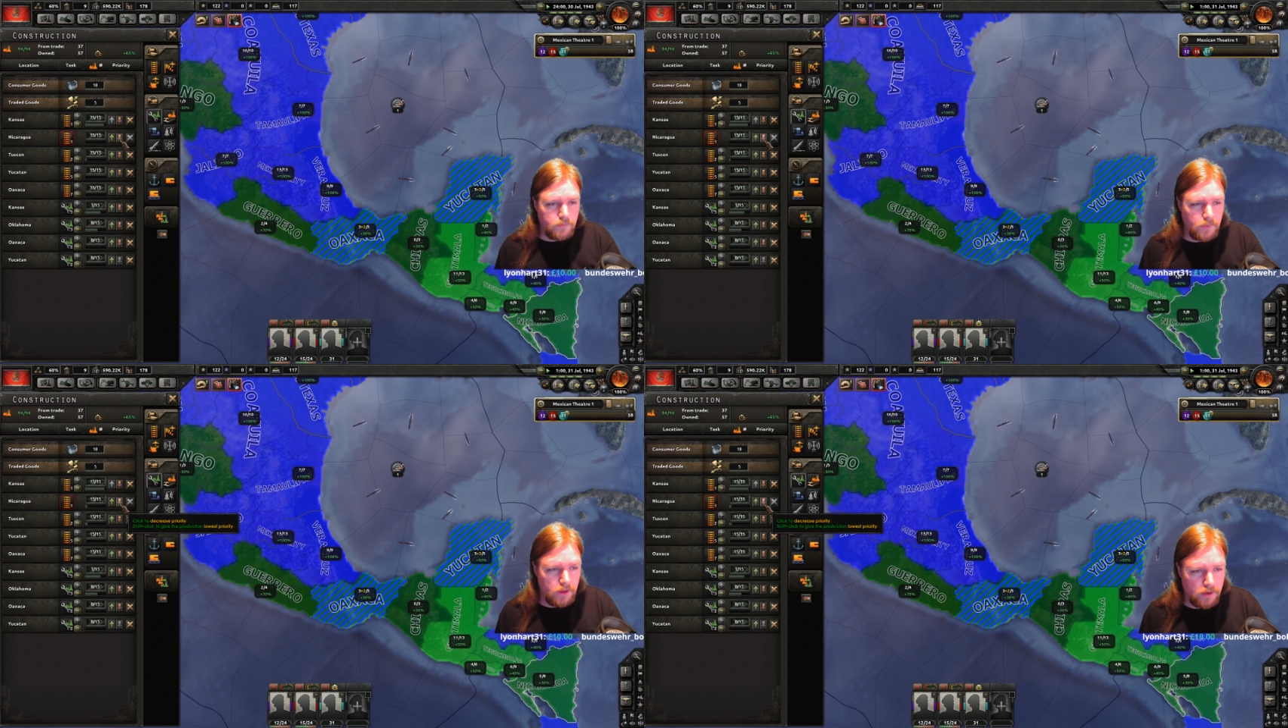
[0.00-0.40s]

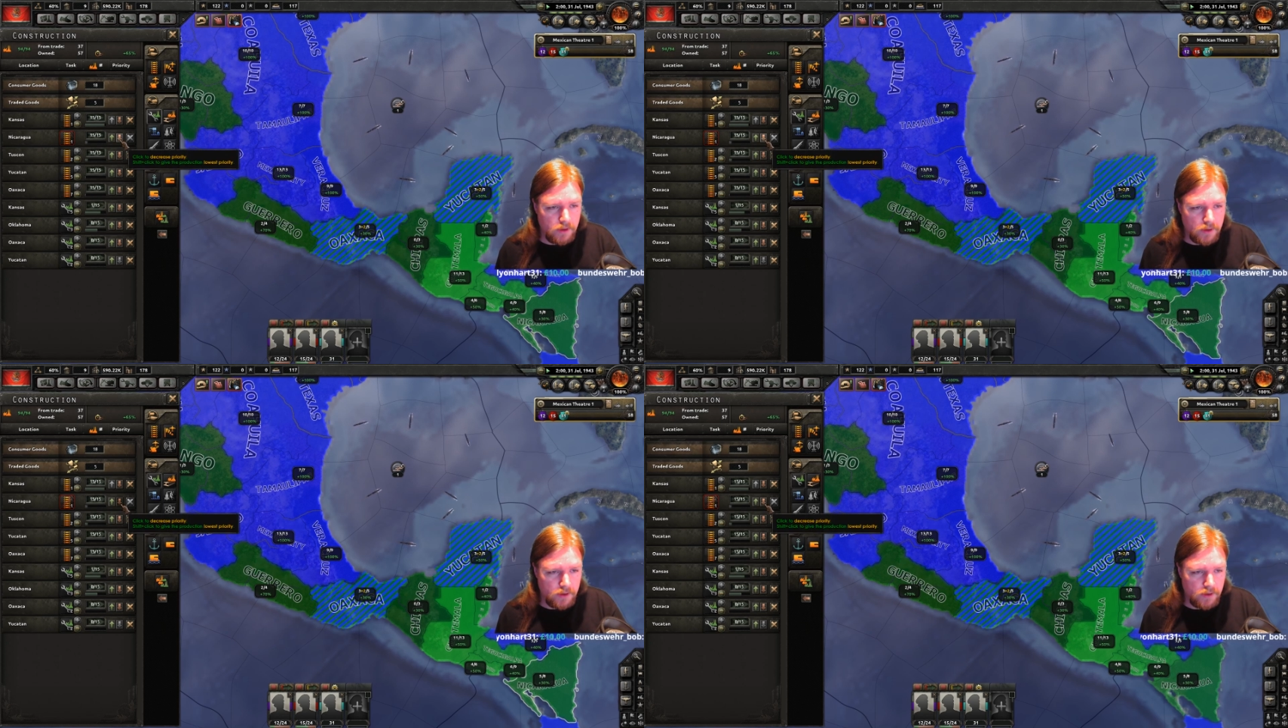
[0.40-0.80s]

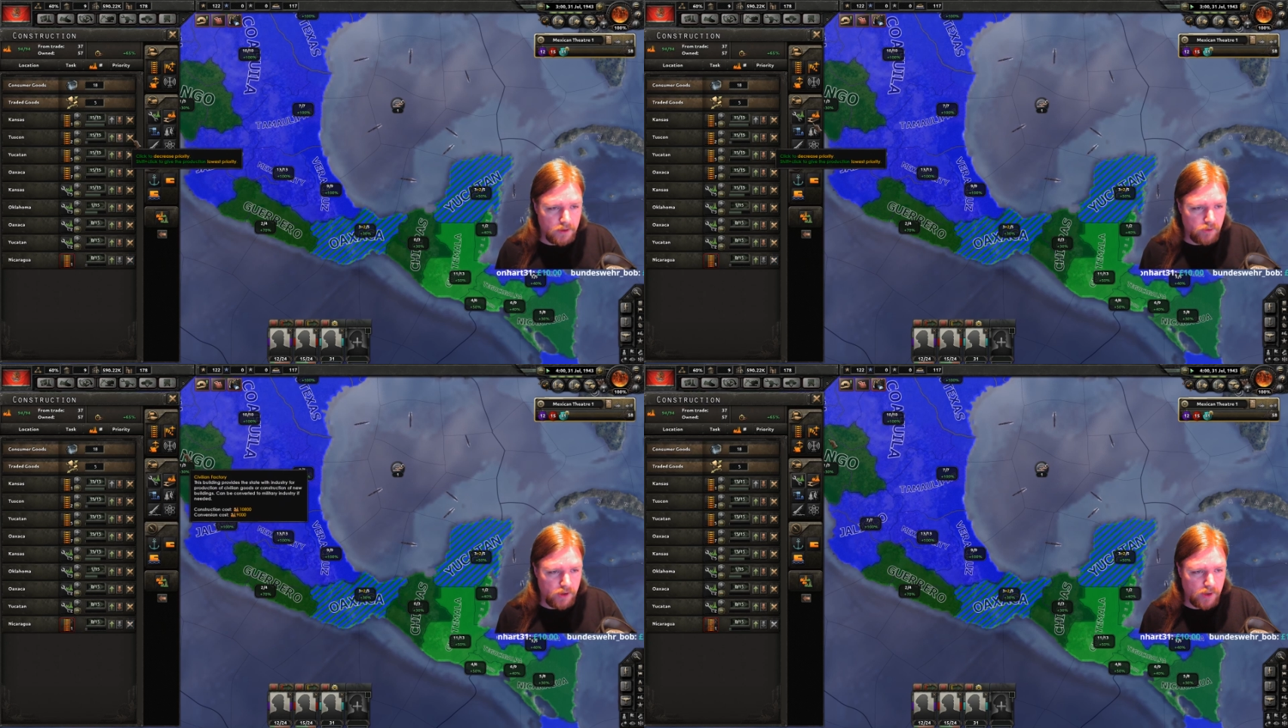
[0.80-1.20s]
Uh,
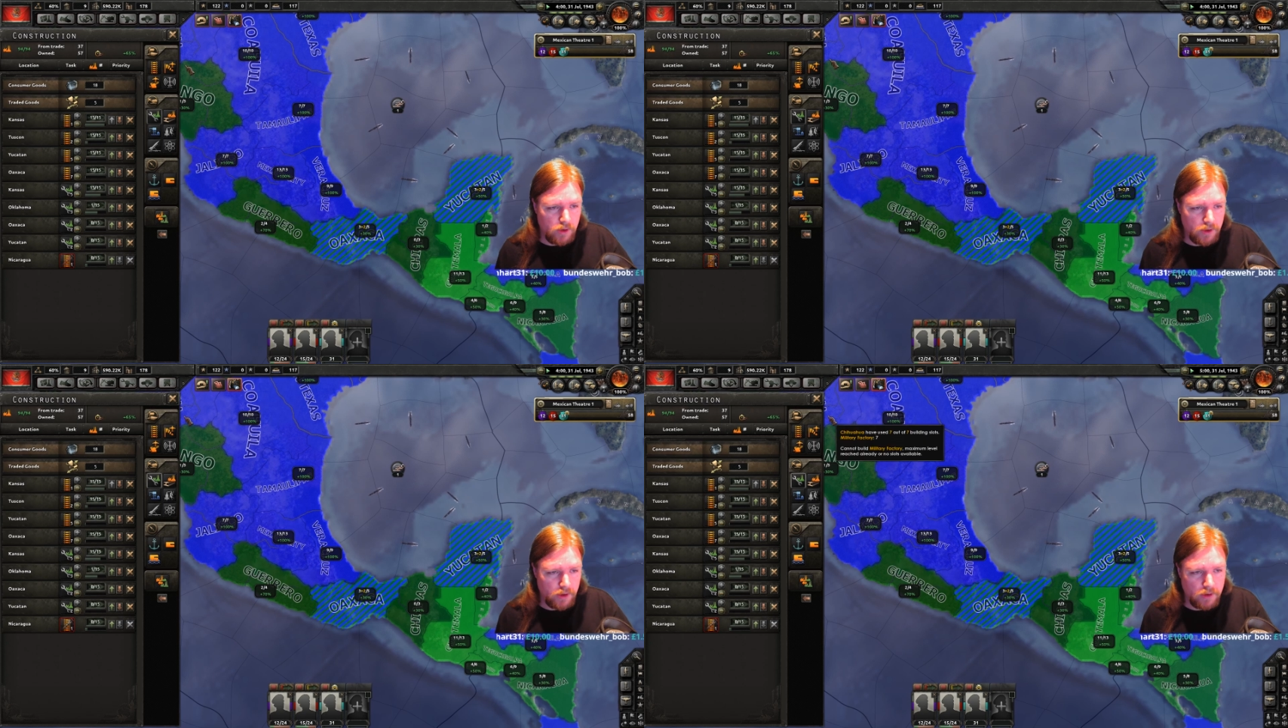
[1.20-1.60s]
Nicaragua,
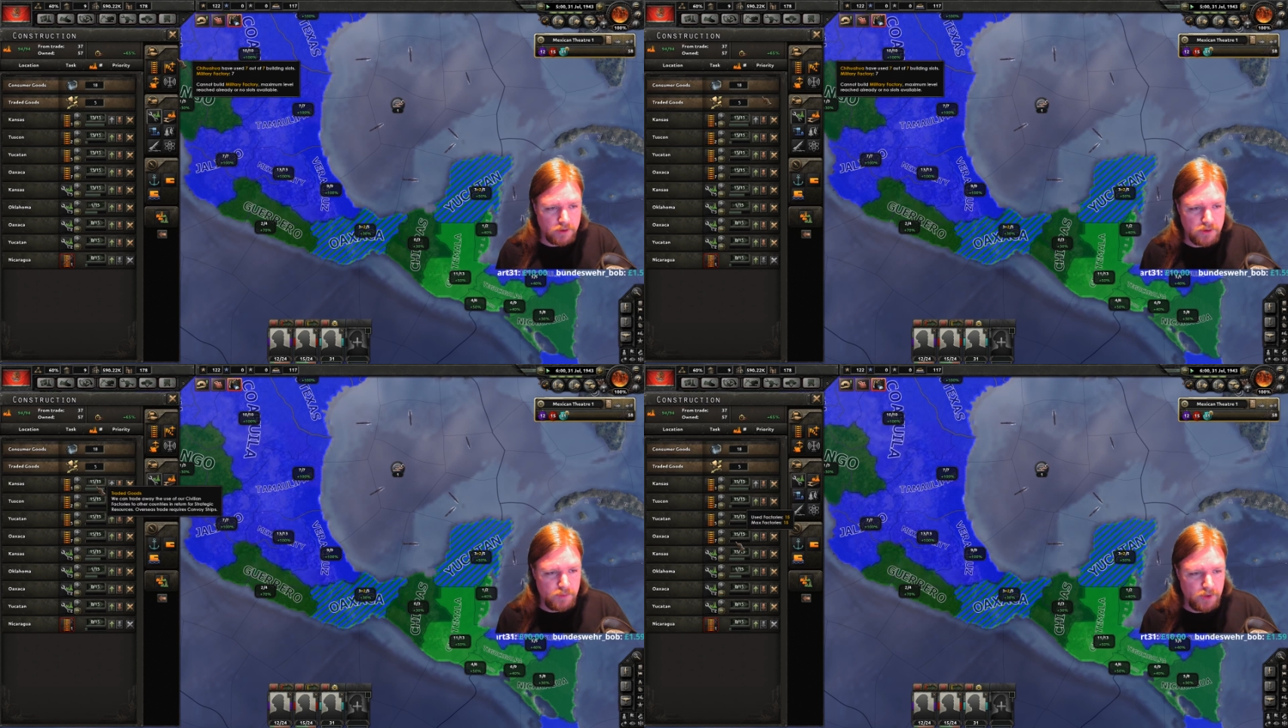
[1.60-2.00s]
you can go
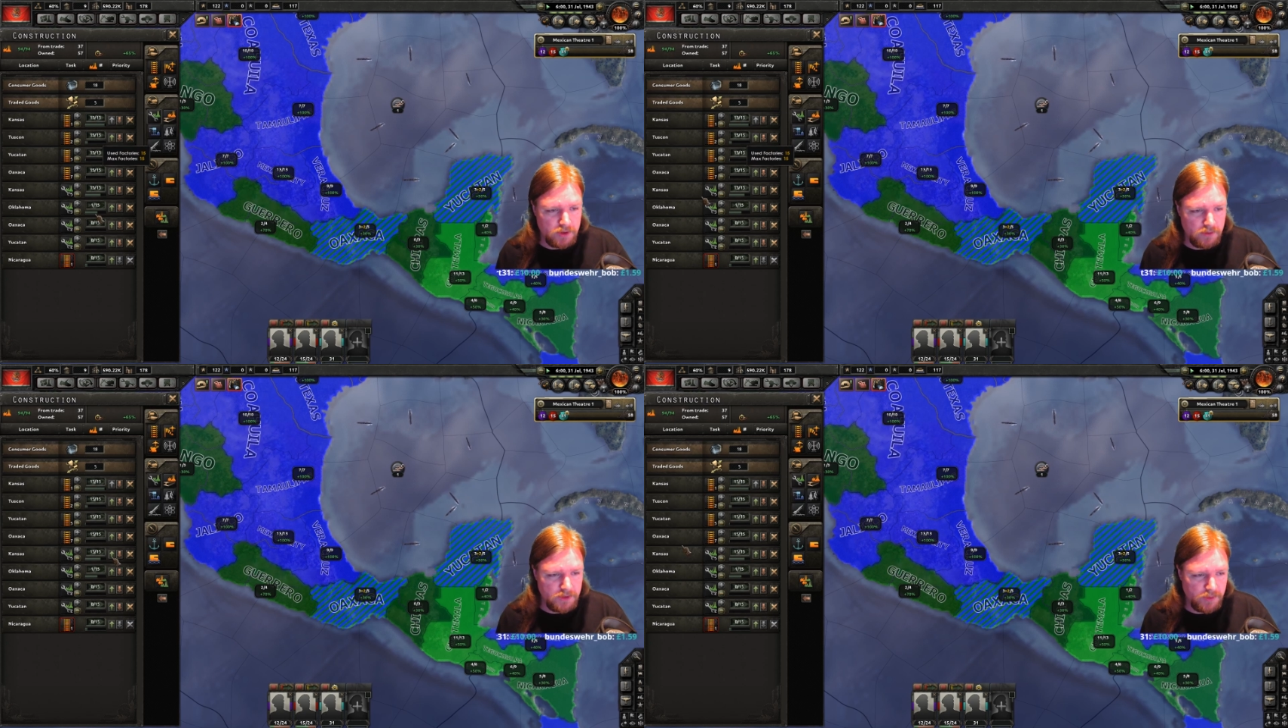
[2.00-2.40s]
to the
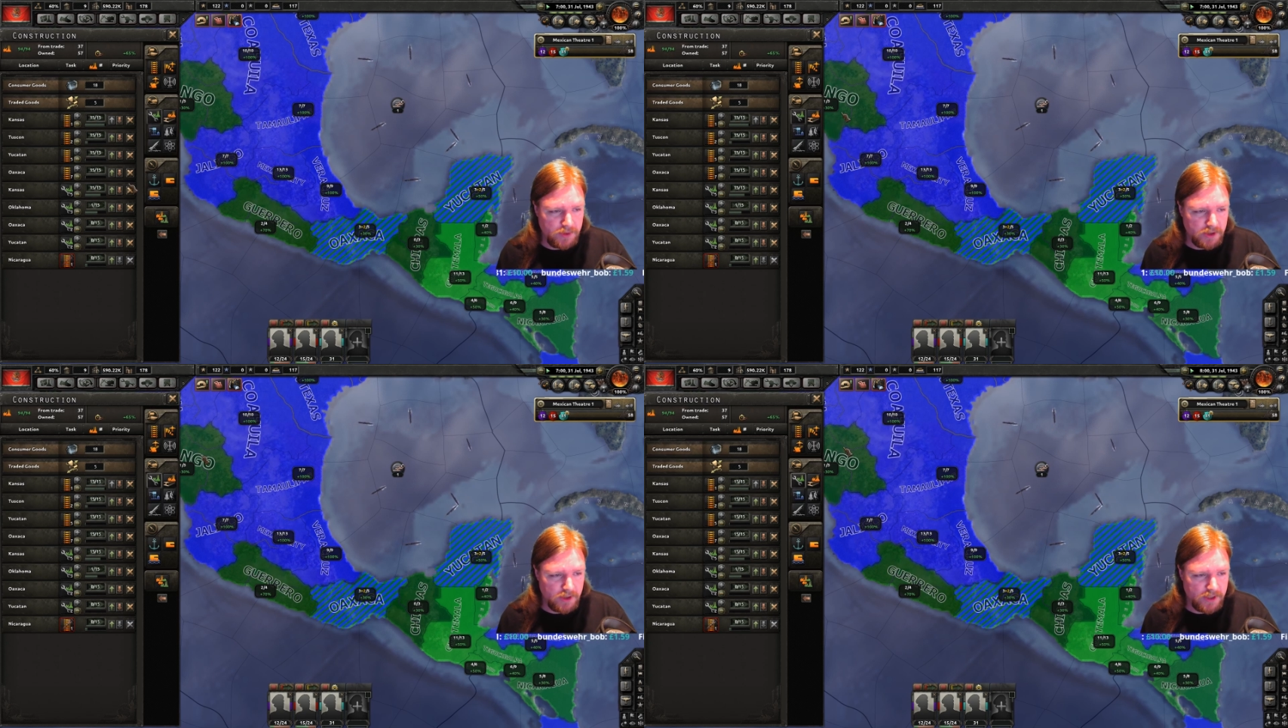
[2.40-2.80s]
bottom, so we
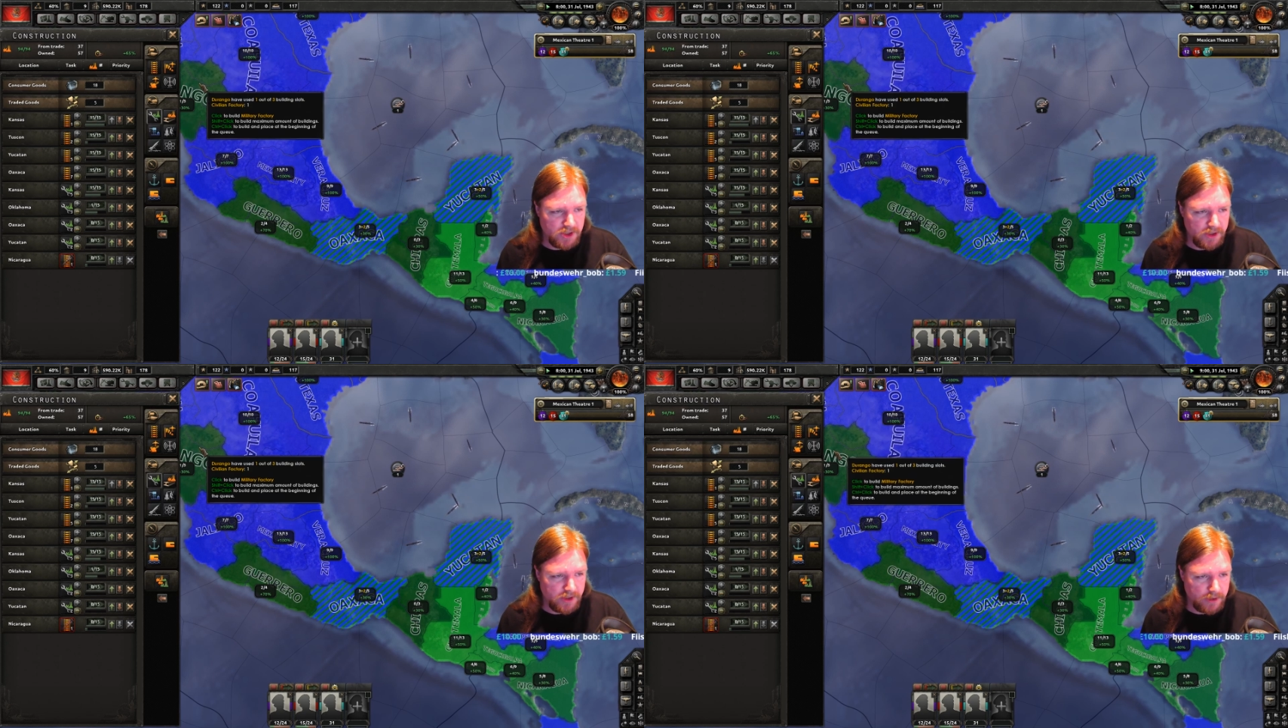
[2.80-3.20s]
start
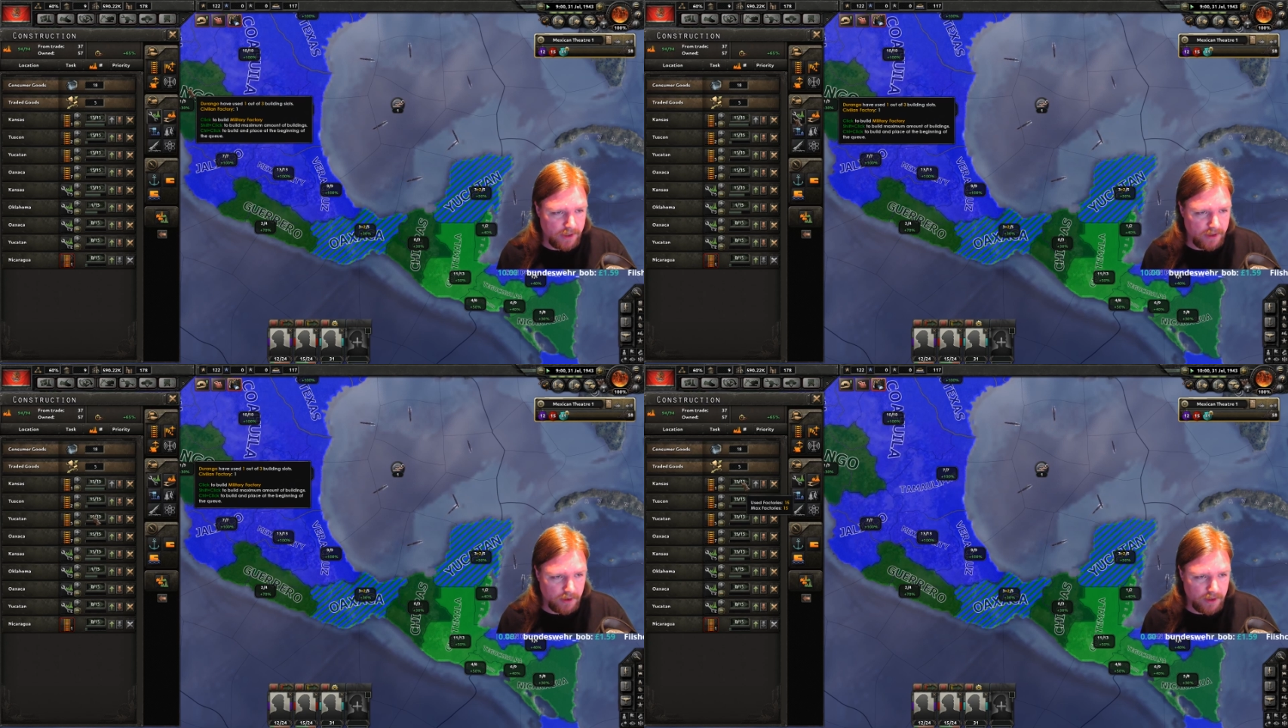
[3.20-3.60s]
actually
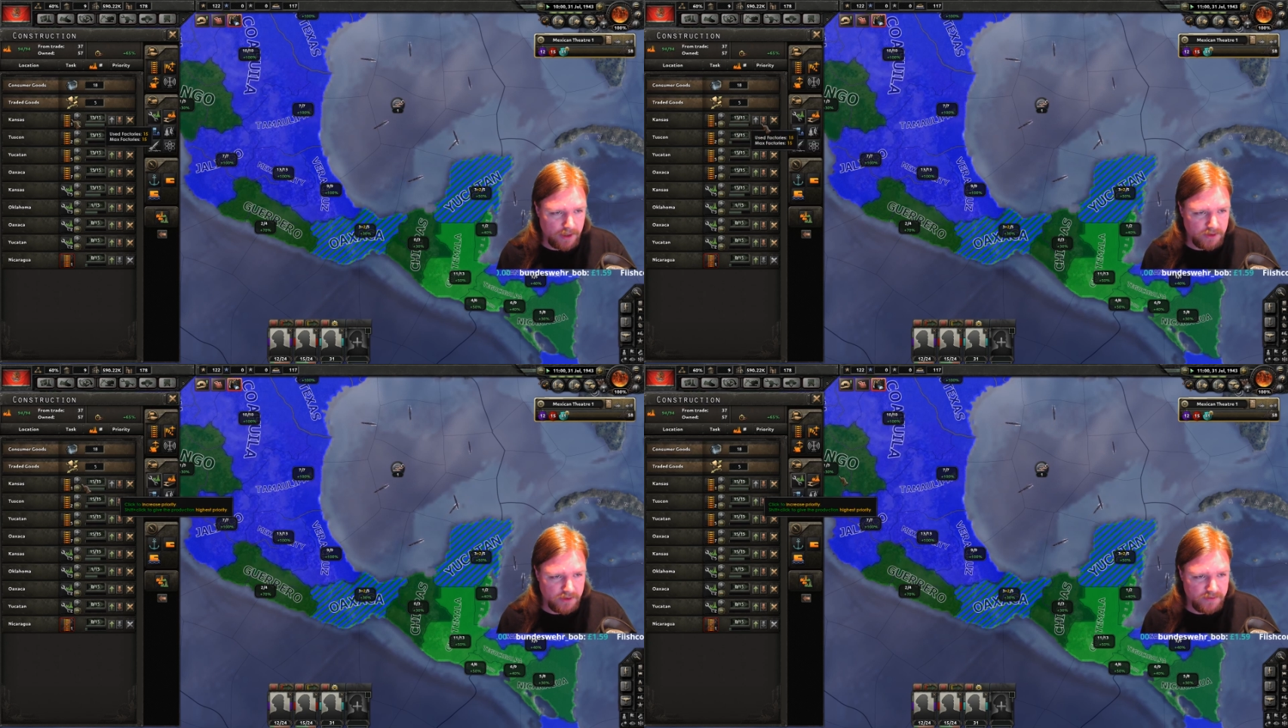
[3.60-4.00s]
getting the
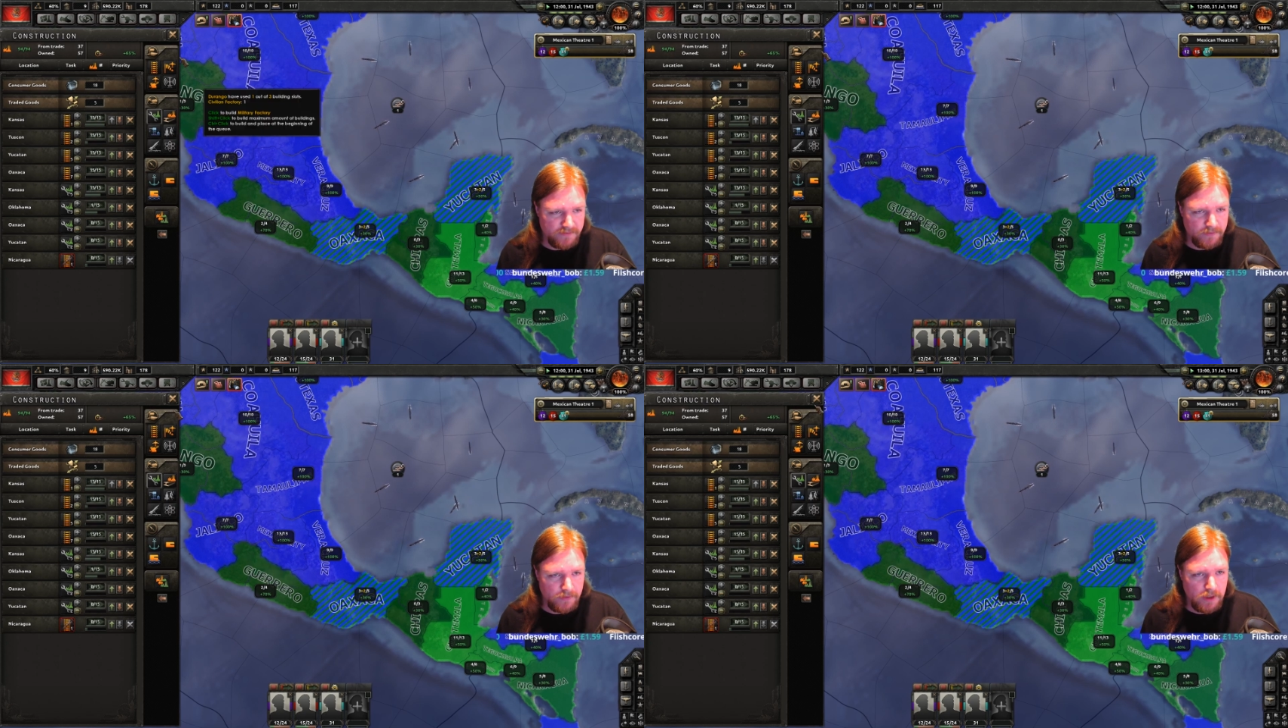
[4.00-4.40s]
Kansas f